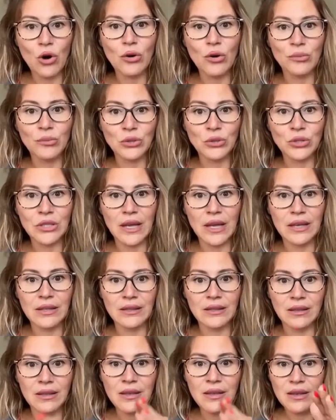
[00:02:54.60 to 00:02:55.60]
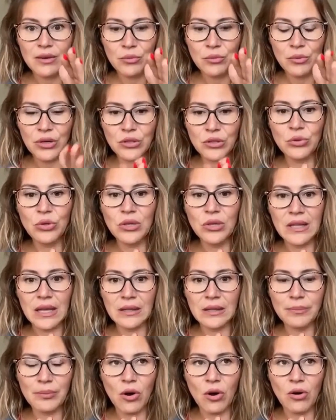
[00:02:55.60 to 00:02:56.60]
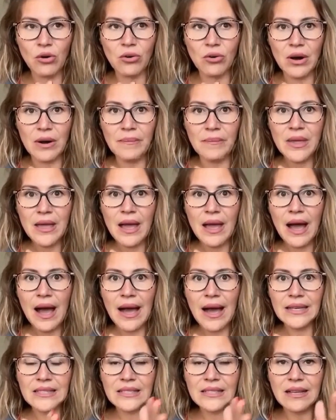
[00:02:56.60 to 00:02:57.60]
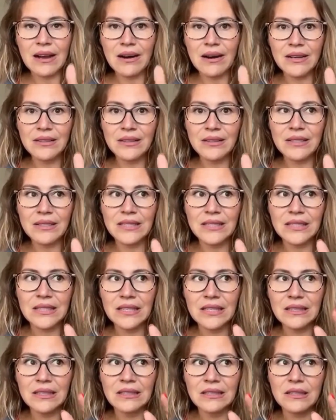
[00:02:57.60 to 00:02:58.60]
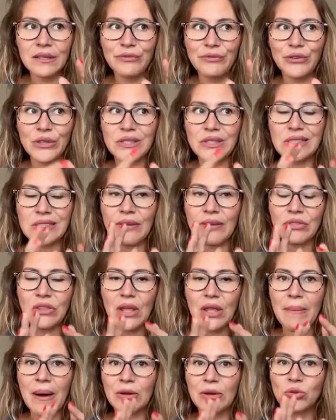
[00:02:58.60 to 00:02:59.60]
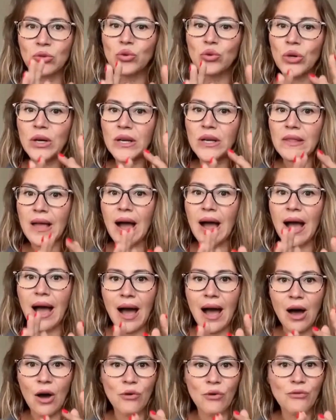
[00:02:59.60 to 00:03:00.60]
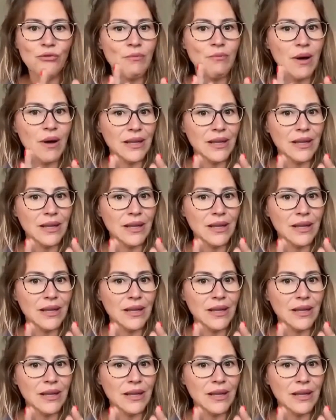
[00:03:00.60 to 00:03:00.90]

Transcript: hormones that we're doing that program, I started seeing the difference after about two and a half